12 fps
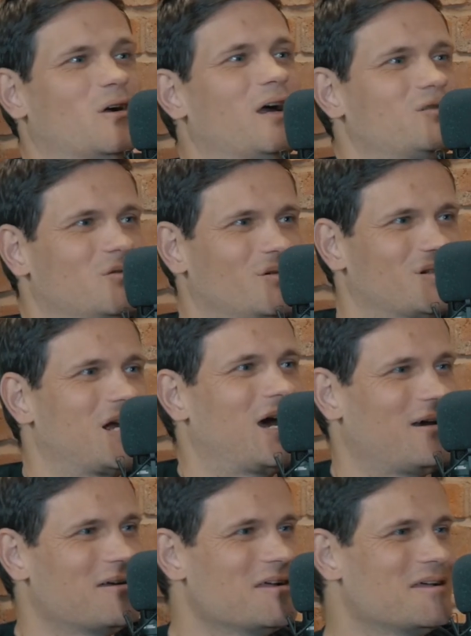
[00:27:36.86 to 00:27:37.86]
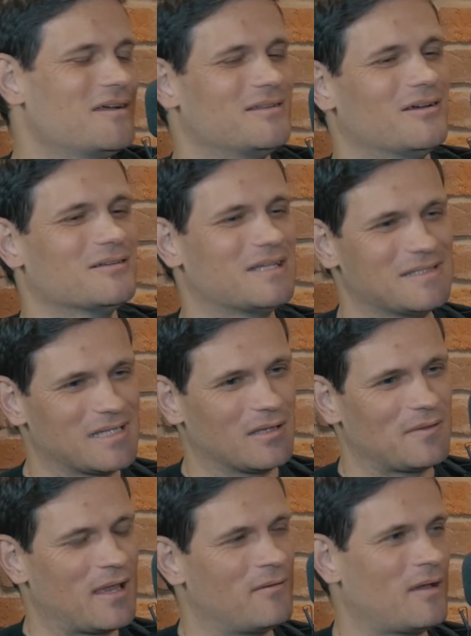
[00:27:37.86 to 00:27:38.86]
what attributes are in a lot of
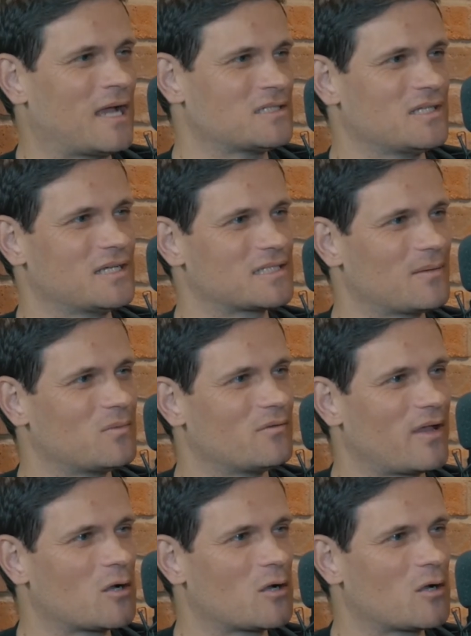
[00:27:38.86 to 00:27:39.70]
detail, they're actually an example of